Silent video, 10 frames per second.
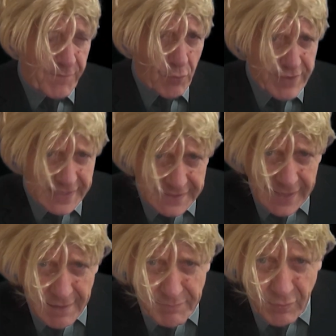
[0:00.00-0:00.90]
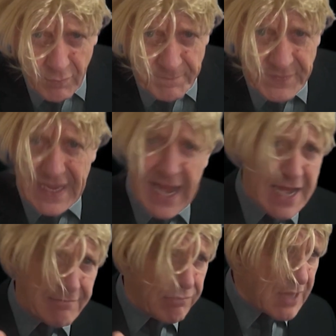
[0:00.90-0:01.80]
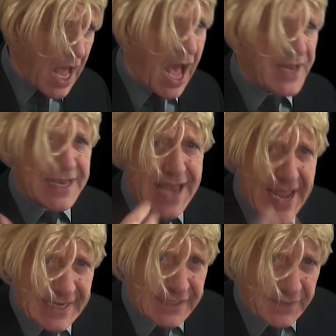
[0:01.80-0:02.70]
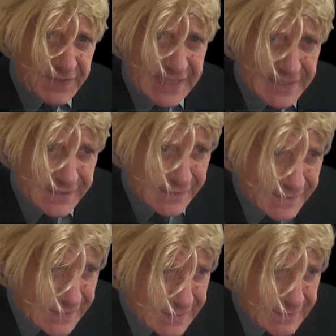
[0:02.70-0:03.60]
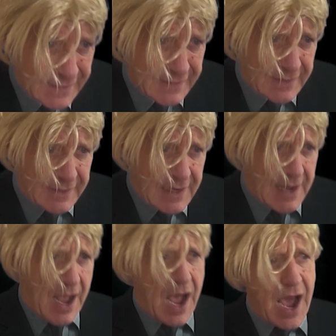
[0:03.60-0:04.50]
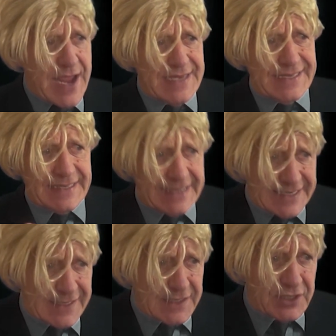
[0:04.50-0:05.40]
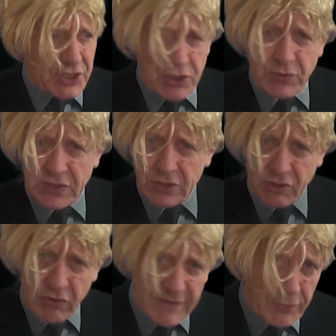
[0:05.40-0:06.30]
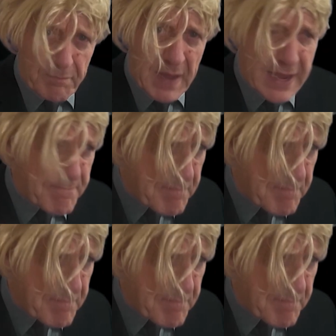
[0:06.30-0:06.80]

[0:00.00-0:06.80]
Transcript: For example, in a negative sentence, I didn't used to travel by